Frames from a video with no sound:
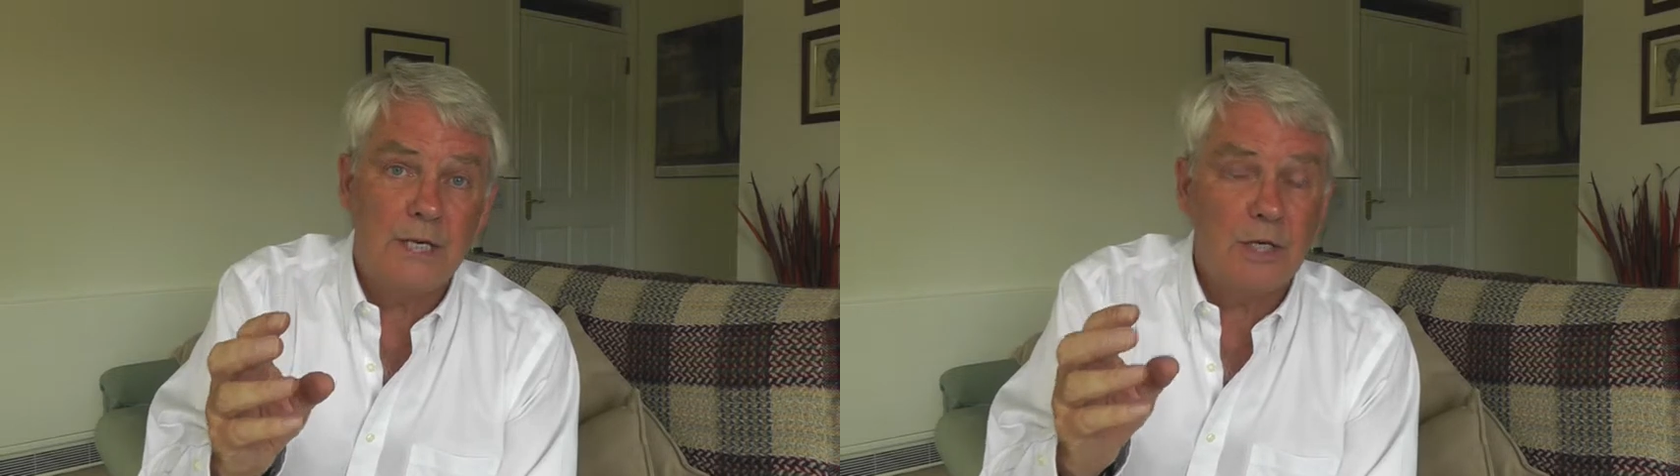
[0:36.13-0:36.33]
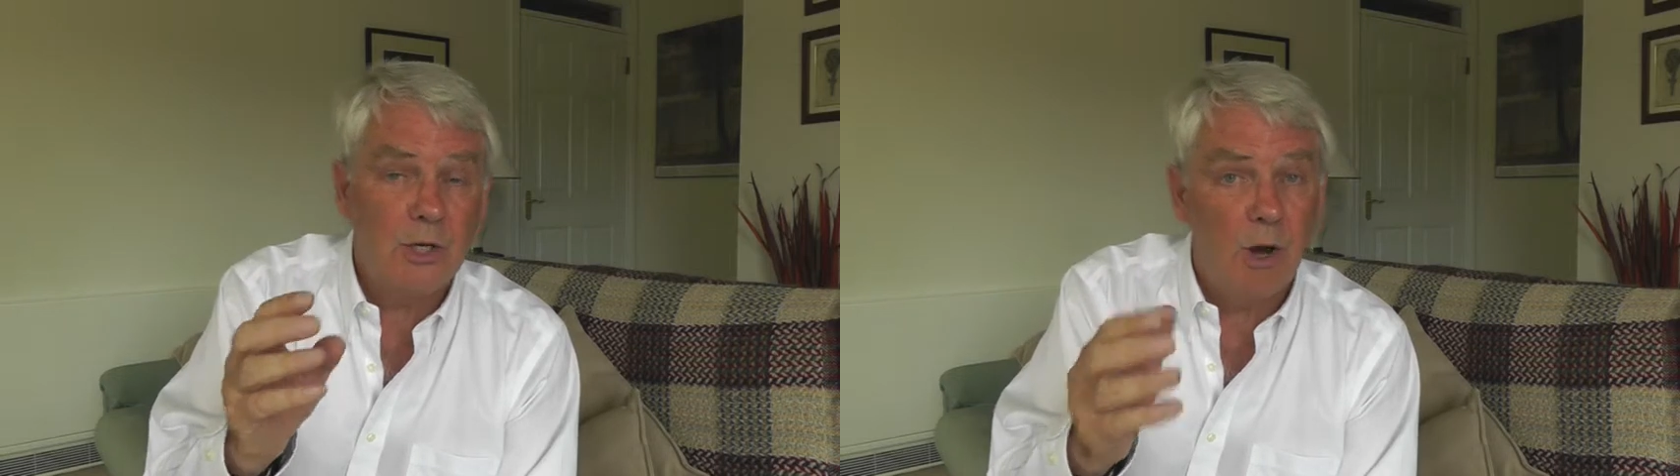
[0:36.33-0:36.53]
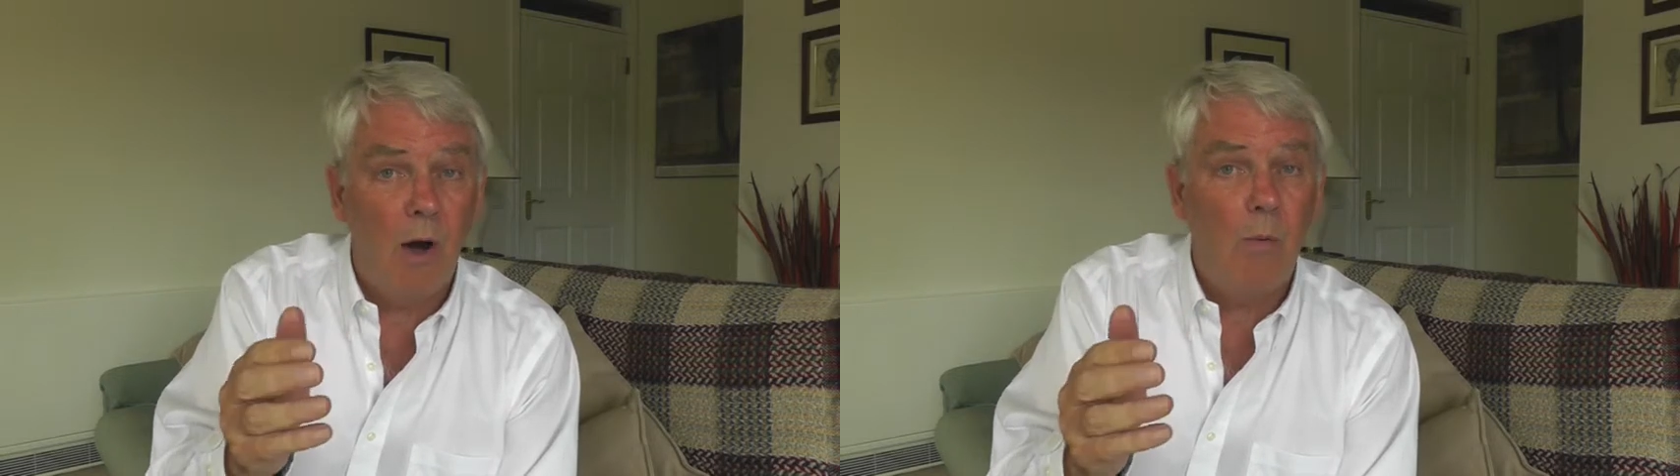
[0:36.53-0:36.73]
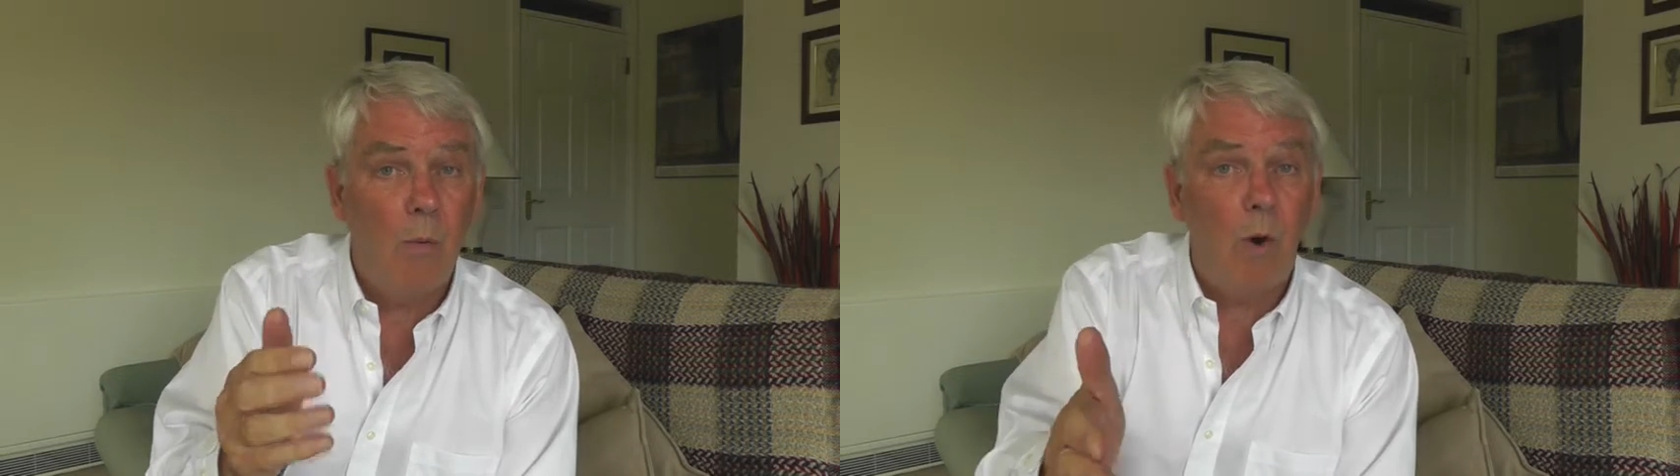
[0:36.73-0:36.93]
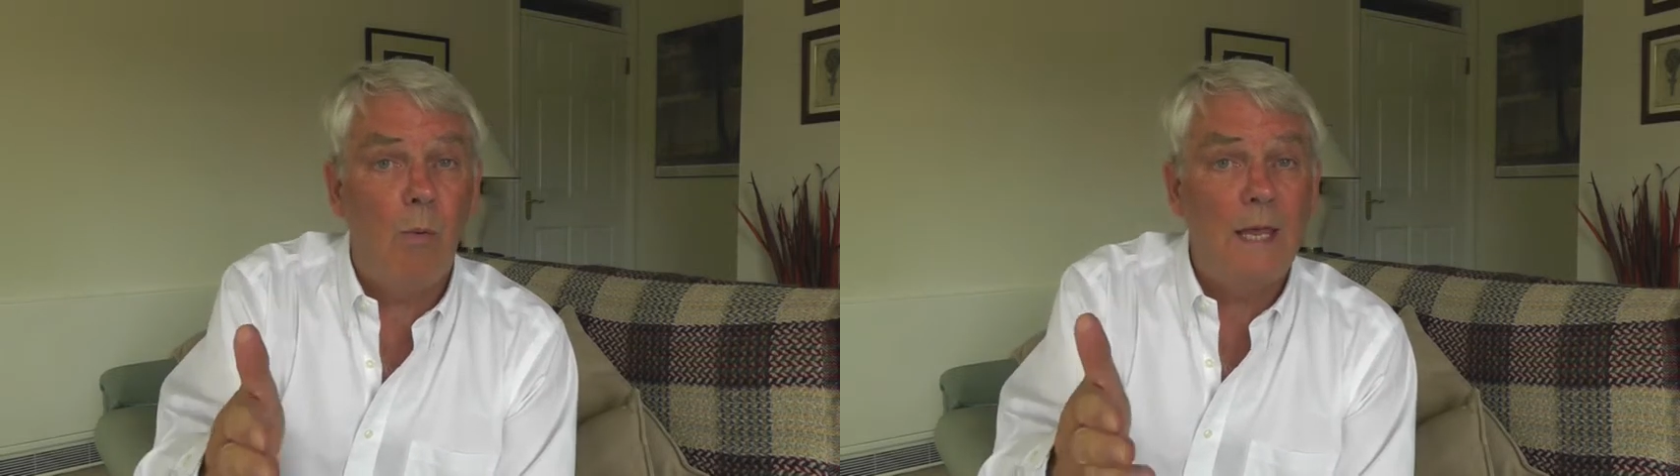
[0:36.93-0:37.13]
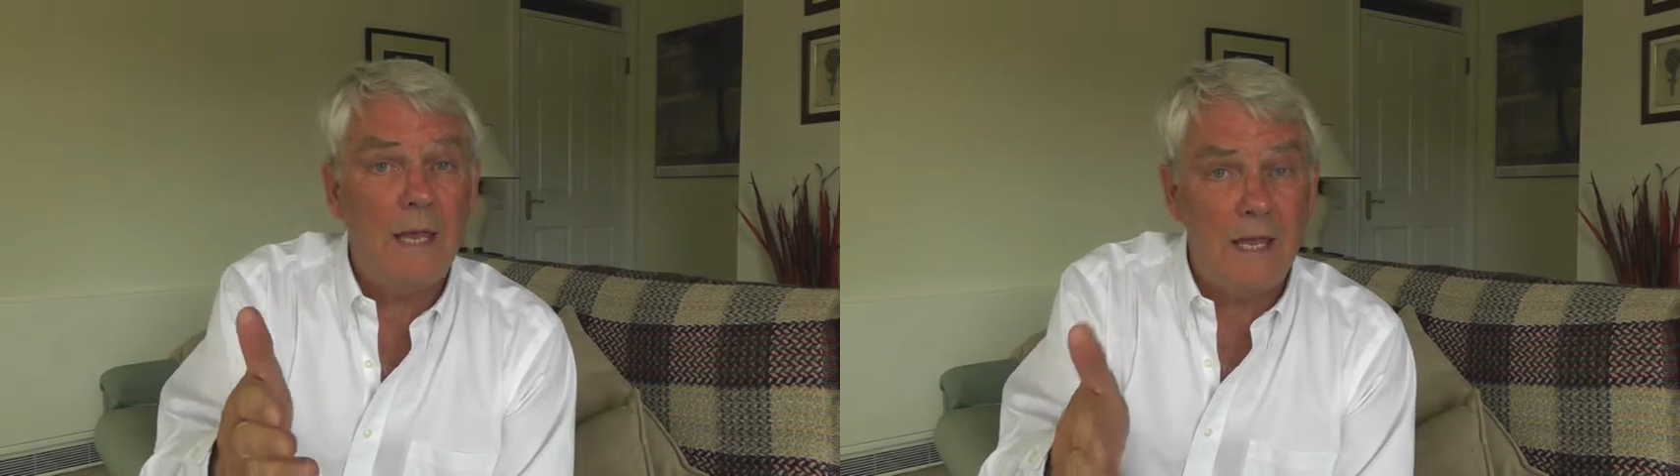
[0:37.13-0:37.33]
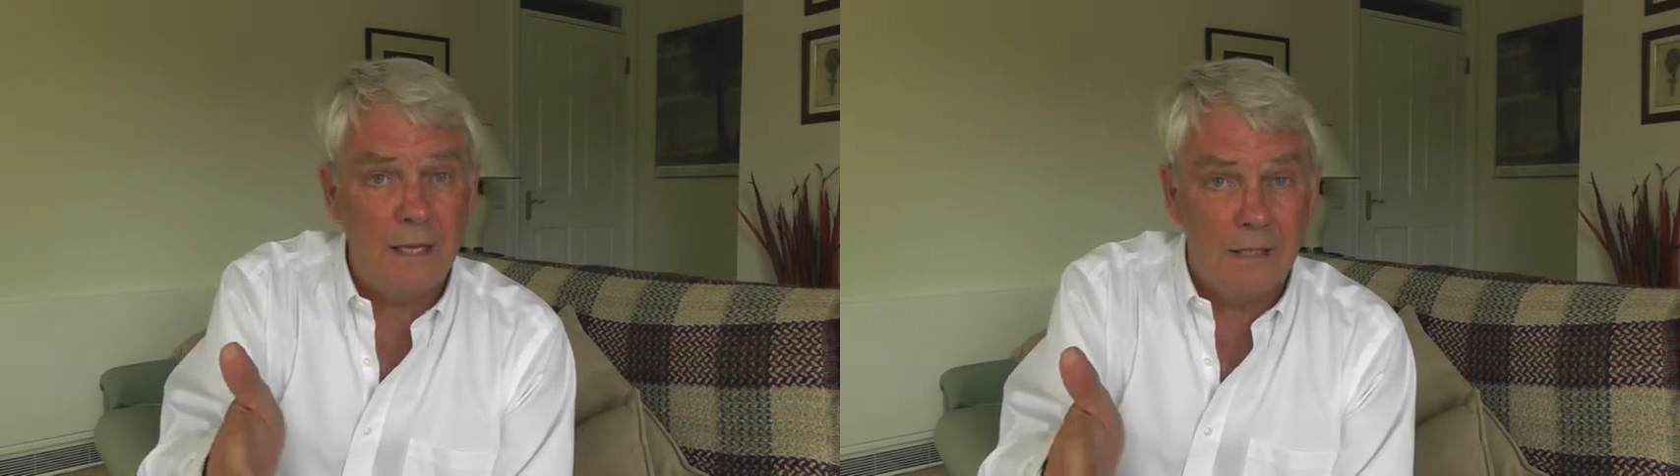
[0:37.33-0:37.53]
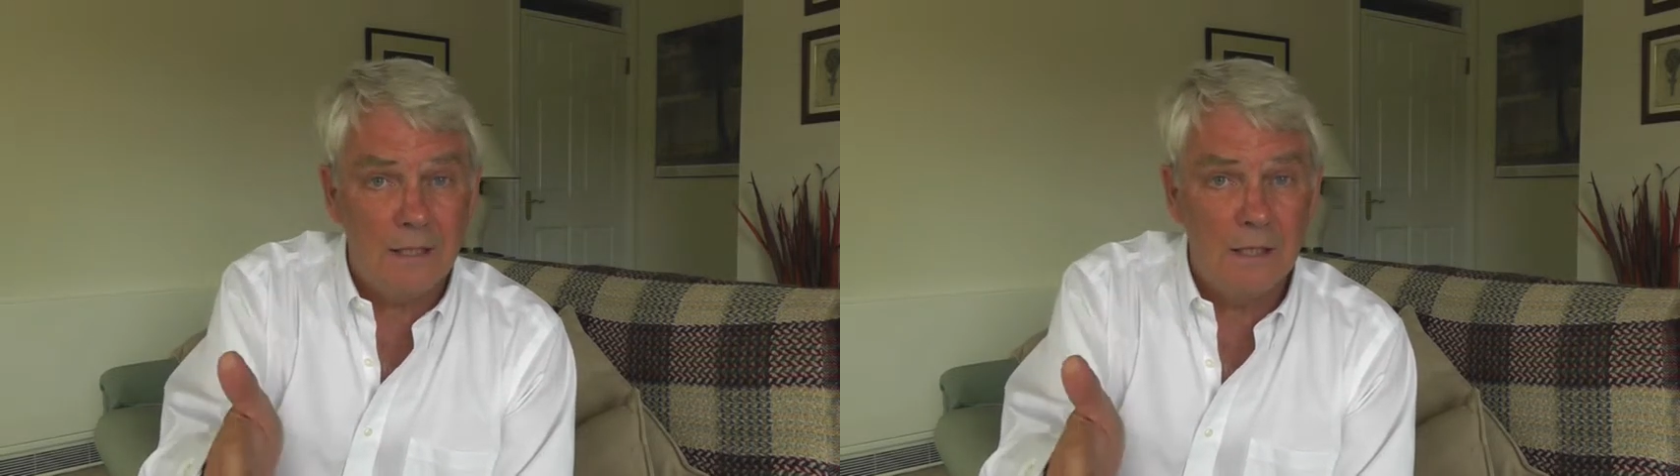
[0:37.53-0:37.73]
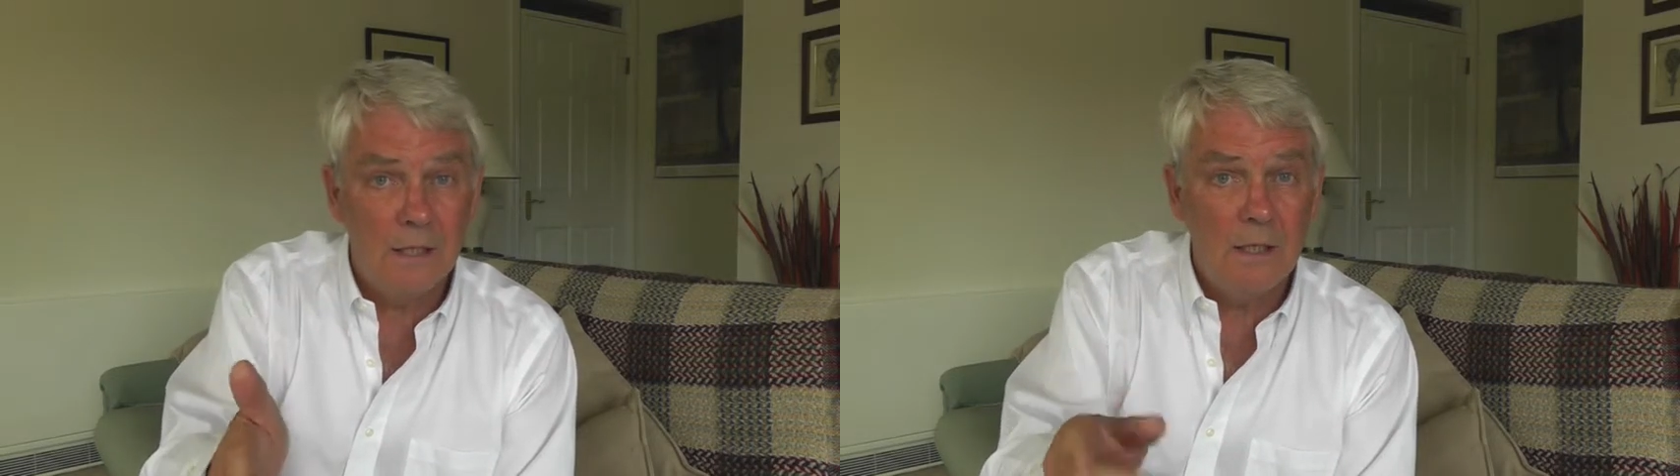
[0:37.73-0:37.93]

It's not what we eat,